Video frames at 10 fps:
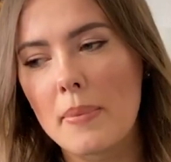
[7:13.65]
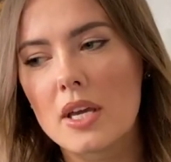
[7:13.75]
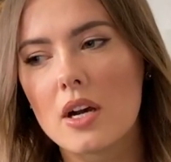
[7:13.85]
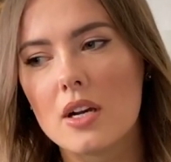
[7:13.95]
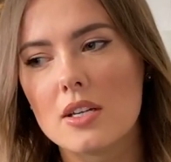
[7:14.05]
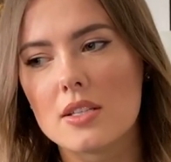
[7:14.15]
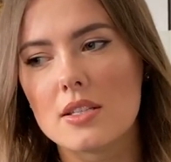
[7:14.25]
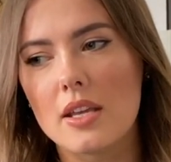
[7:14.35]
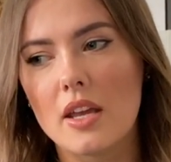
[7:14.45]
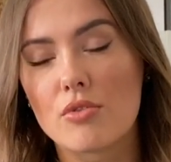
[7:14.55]

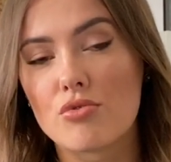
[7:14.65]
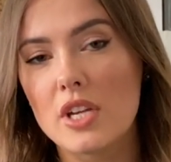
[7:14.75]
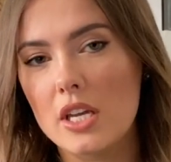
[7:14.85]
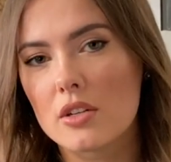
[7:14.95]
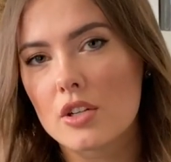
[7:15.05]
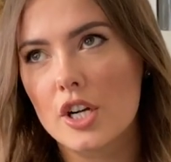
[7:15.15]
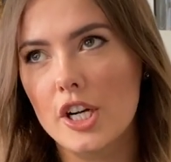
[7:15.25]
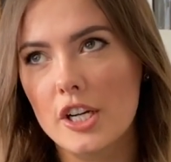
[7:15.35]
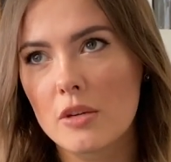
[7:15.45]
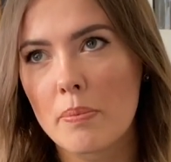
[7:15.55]
because it
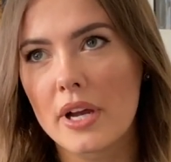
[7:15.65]
reoccurred.